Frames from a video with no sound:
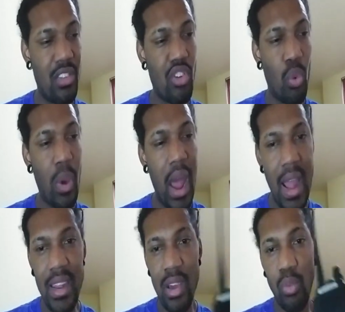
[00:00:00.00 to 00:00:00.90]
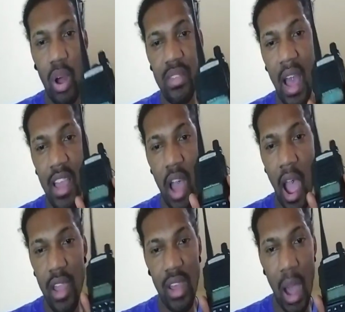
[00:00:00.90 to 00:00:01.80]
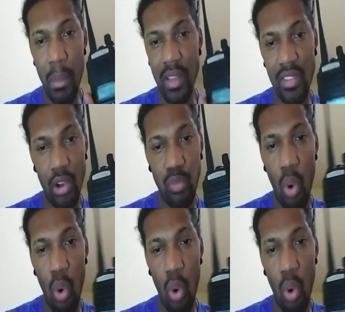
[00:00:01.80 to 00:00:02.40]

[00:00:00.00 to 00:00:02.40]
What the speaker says: So what I did was I got myself